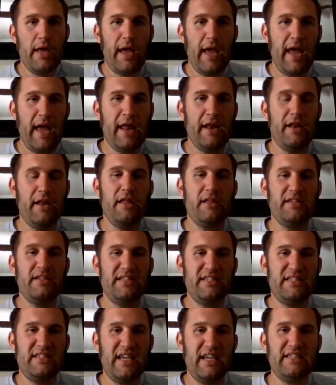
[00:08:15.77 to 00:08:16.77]
and
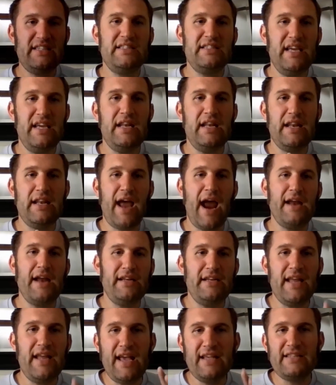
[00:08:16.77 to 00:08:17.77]
60 to
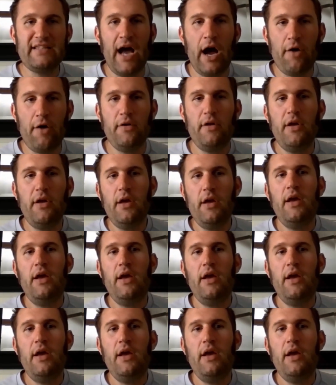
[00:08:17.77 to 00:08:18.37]
90 days out,